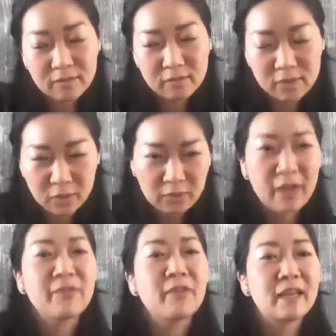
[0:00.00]
to
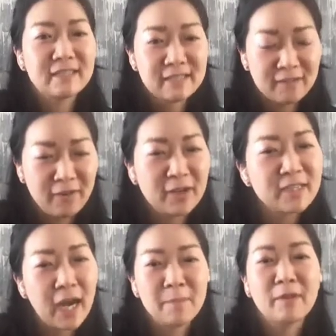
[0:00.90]
create things in a very
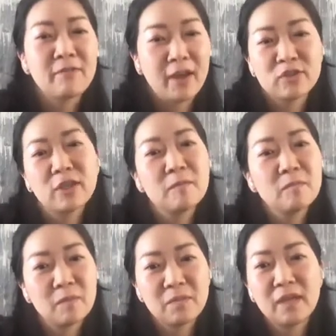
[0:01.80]
timely fashion,
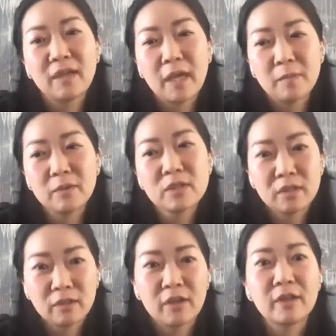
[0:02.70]
but being able to
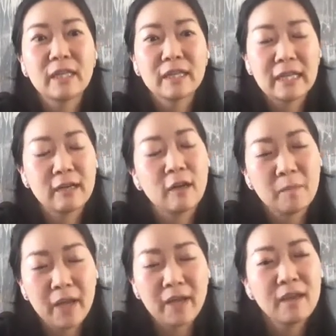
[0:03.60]
learn and lean in on
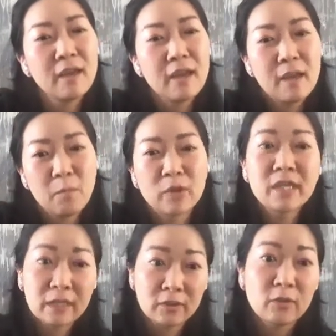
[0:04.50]
my more
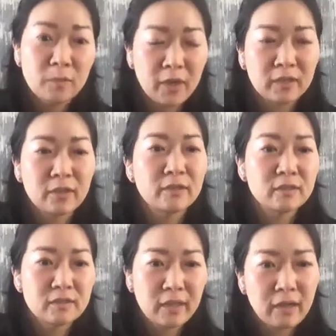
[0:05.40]
technical partners,
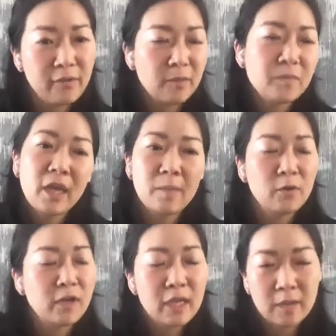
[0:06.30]
like on the PM or
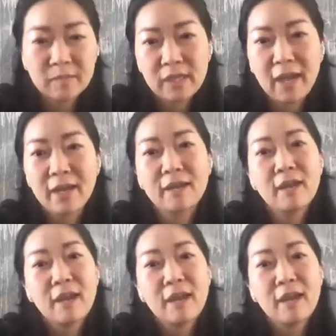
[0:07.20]
EM side,